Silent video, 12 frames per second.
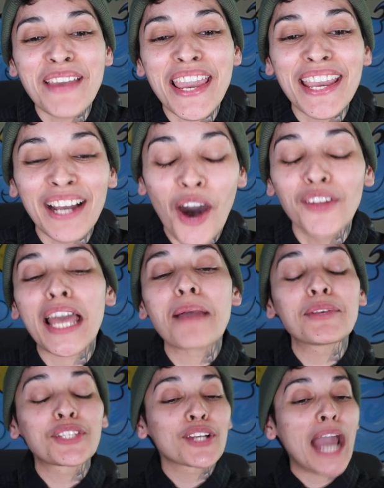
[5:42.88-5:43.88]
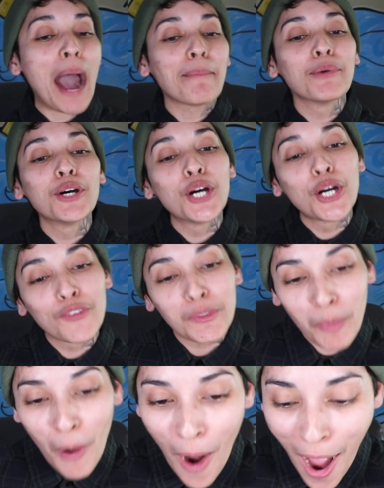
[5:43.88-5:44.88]
me? Oh, that means you got
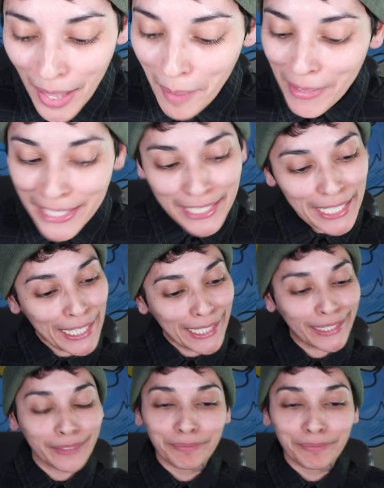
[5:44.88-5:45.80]
moves, boy. Let me see.